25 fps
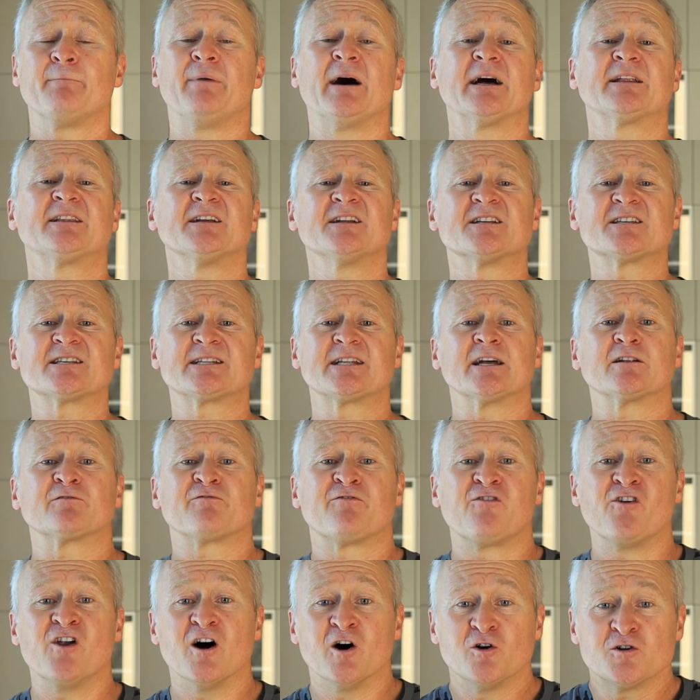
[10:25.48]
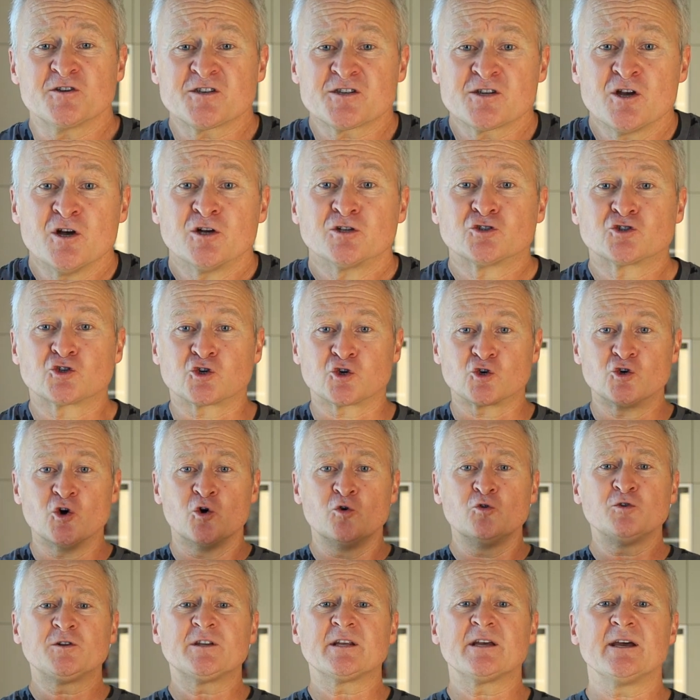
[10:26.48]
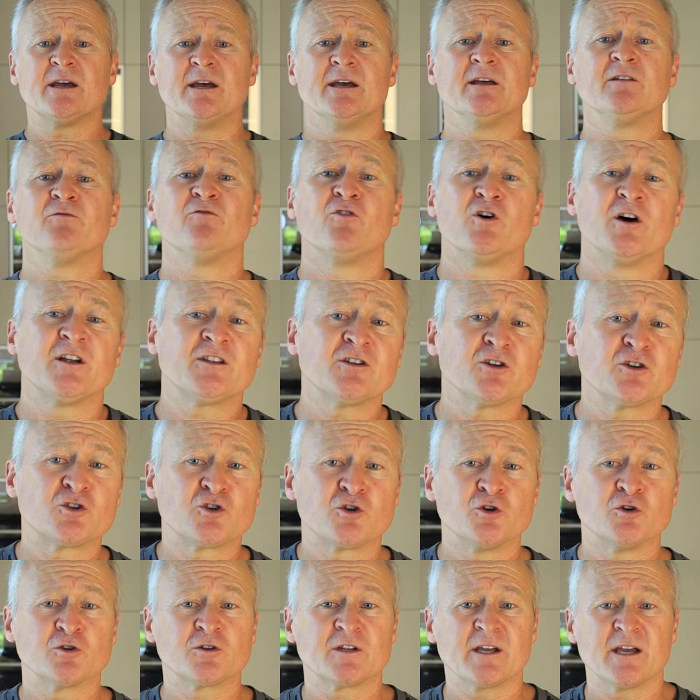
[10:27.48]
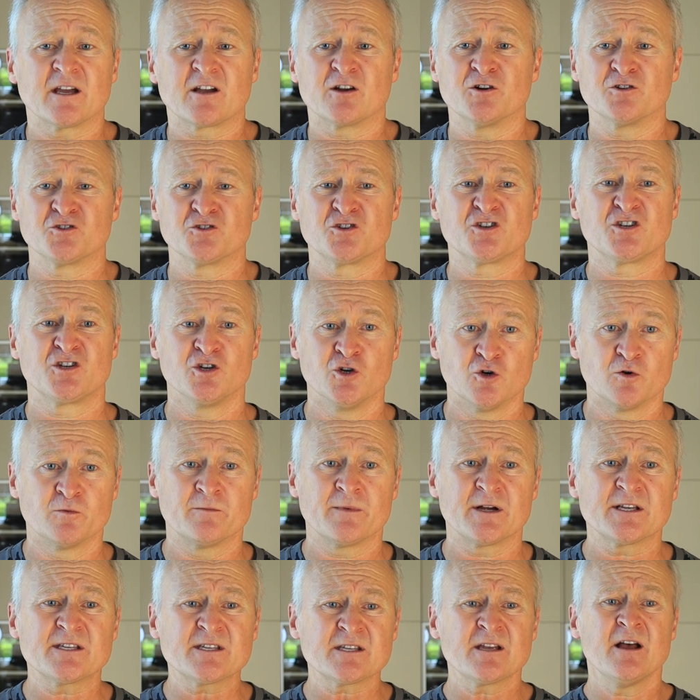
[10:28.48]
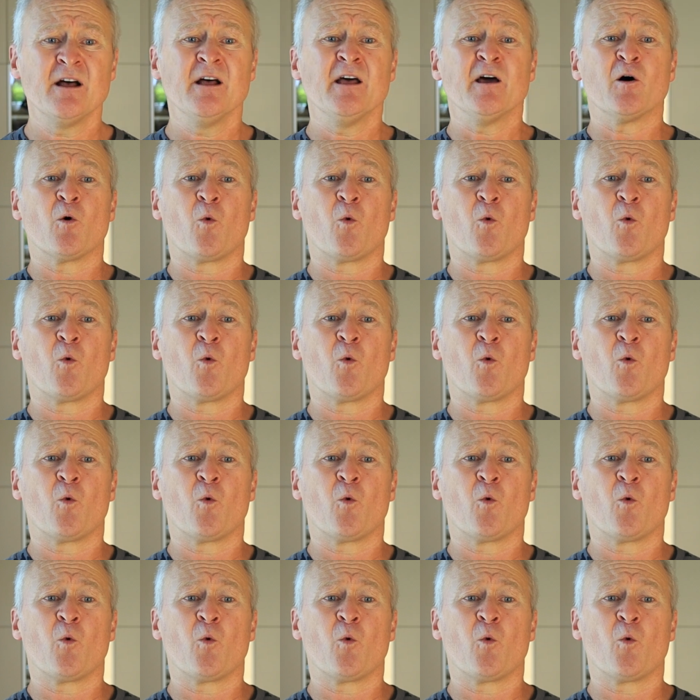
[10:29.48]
but instead flows through the inverter to the consumers.